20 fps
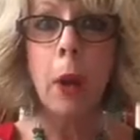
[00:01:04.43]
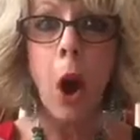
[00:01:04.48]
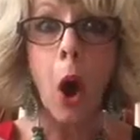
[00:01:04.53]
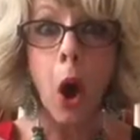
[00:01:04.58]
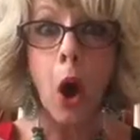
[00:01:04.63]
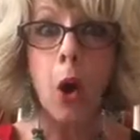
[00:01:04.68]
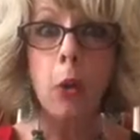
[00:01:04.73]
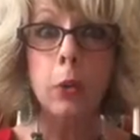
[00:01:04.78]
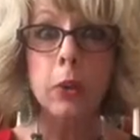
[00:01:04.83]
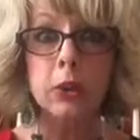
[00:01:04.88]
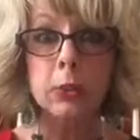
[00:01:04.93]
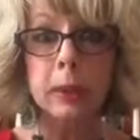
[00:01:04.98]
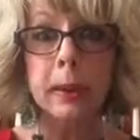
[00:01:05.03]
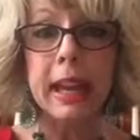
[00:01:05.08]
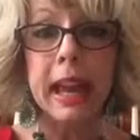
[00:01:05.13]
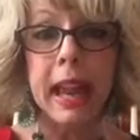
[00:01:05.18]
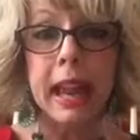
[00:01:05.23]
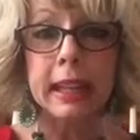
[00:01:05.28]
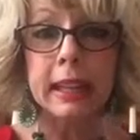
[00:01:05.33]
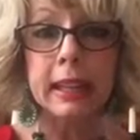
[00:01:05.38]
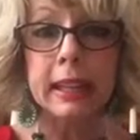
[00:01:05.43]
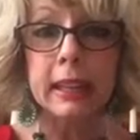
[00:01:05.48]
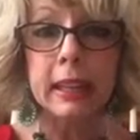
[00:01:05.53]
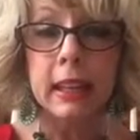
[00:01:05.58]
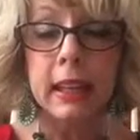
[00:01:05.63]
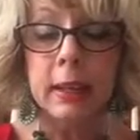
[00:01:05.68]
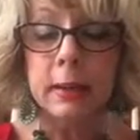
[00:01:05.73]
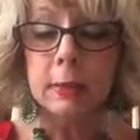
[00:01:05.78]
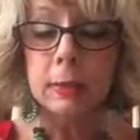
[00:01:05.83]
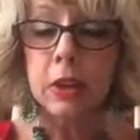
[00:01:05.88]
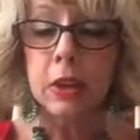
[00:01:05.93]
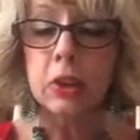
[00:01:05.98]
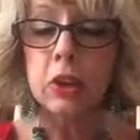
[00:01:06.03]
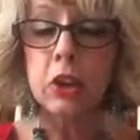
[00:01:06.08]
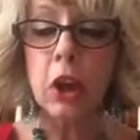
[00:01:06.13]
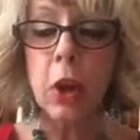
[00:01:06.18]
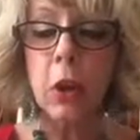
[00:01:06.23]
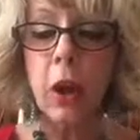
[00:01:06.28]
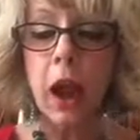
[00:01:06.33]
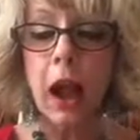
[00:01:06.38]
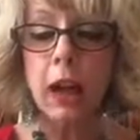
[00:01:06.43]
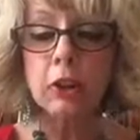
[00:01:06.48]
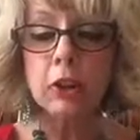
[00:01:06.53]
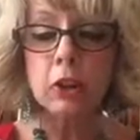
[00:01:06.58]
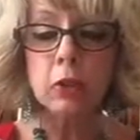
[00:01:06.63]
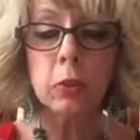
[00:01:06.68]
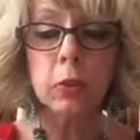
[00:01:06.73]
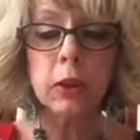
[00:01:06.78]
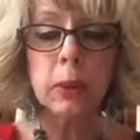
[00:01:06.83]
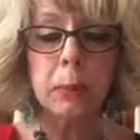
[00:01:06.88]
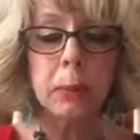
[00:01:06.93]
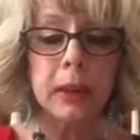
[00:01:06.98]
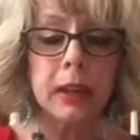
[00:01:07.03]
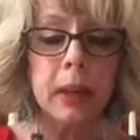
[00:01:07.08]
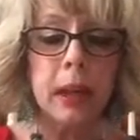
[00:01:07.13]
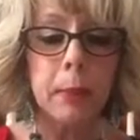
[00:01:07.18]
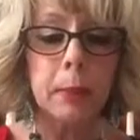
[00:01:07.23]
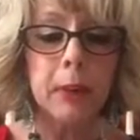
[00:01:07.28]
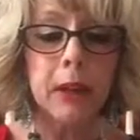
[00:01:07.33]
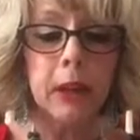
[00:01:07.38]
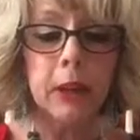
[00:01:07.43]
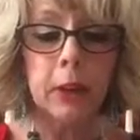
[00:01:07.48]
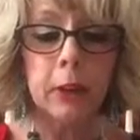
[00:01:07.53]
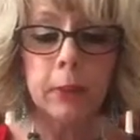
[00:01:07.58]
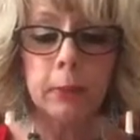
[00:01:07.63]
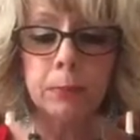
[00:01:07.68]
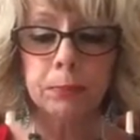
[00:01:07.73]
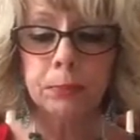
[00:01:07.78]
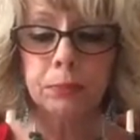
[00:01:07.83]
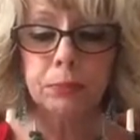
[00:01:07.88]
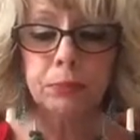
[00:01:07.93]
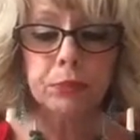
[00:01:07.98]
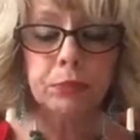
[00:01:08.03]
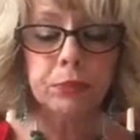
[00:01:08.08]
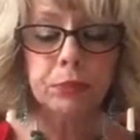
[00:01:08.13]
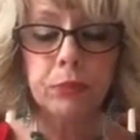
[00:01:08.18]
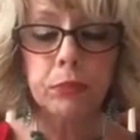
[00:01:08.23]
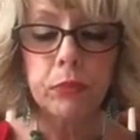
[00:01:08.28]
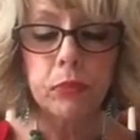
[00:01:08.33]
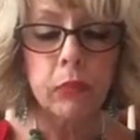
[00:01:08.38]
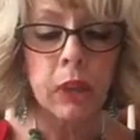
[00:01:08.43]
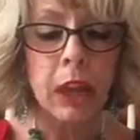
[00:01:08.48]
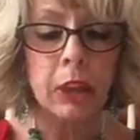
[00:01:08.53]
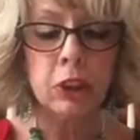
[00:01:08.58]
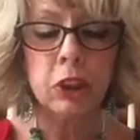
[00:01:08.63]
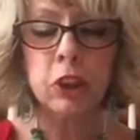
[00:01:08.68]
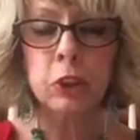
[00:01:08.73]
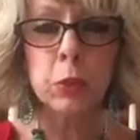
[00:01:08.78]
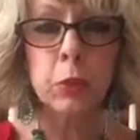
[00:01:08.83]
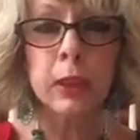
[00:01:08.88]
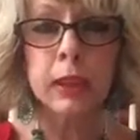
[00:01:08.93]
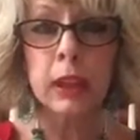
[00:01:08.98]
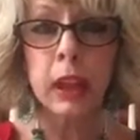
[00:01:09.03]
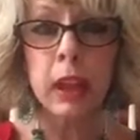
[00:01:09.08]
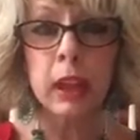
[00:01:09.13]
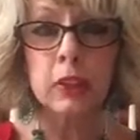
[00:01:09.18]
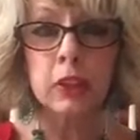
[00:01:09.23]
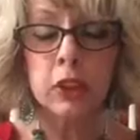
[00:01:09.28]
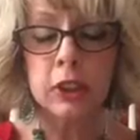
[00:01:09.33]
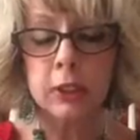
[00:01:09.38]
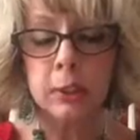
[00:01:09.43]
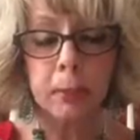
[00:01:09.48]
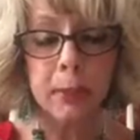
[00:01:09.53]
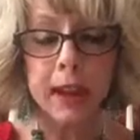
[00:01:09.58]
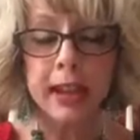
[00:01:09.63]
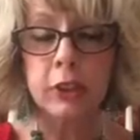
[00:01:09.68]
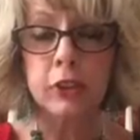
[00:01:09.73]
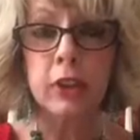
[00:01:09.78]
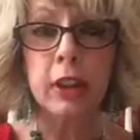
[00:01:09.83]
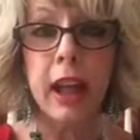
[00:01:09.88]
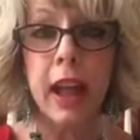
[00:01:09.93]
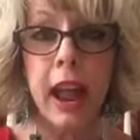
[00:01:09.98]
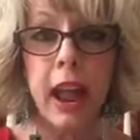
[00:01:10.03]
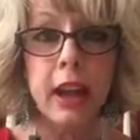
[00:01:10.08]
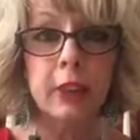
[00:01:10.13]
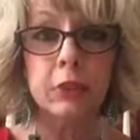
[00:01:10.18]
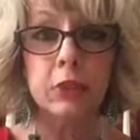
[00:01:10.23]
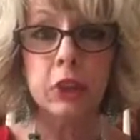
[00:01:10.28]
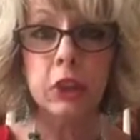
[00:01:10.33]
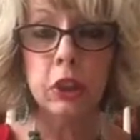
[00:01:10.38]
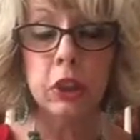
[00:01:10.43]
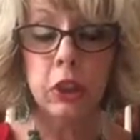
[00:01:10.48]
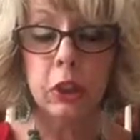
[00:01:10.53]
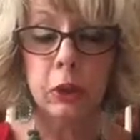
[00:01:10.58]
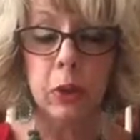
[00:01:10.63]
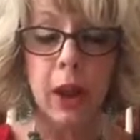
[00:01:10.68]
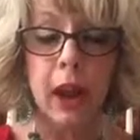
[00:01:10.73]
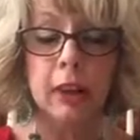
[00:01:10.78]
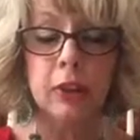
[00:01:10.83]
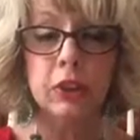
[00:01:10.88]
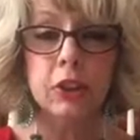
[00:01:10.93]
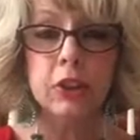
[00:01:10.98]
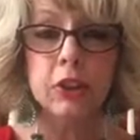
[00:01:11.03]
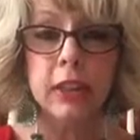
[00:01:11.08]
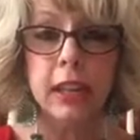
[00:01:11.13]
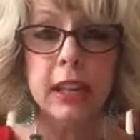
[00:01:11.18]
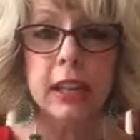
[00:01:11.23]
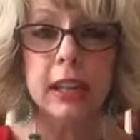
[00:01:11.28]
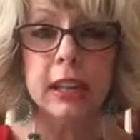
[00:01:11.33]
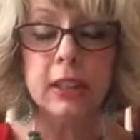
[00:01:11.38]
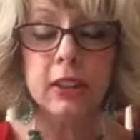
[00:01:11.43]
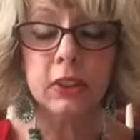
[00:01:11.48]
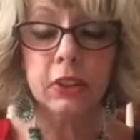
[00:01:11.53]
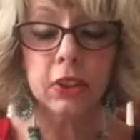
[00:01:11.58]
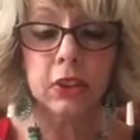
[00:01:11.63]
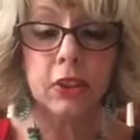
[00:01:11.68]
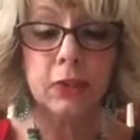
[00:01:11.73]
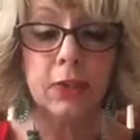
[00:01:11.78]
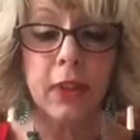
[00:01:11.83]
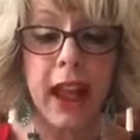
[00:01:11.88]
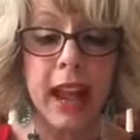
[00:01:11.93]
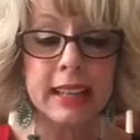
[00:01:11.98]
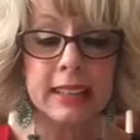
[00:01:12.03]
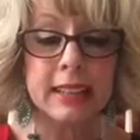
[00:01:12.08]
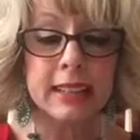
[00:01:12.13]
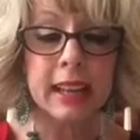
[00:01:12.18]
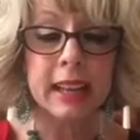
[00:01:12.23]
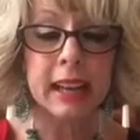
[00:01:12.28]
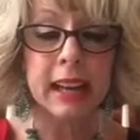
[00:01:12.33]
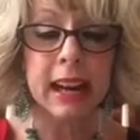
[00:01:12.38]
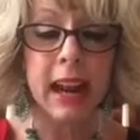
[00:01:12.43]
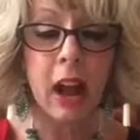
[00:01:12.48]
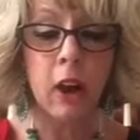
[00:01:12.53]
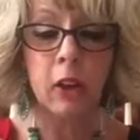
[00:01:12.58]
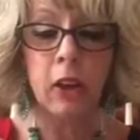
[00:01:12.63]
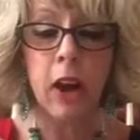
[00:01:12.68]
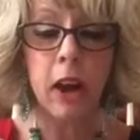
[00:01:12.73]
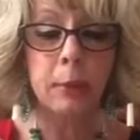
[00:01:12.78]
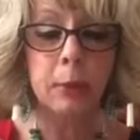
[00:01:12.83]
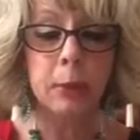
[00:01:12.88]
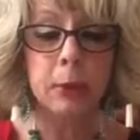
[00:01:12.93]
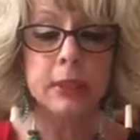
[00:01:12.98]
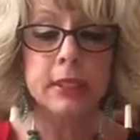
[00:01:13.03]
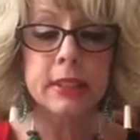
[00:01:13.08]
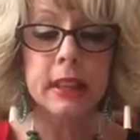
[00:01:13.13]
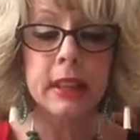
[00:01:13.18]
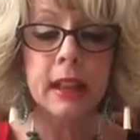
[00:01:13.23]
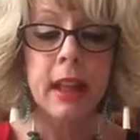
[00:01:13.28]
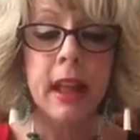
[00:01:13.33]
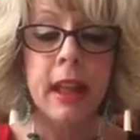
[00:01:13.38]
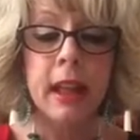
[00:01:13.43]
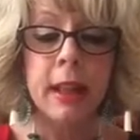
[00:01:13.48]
Paul was beheaded. So I just want to pick up here and just read just a page and a half to you. I just think it's just fascinating how God puts it,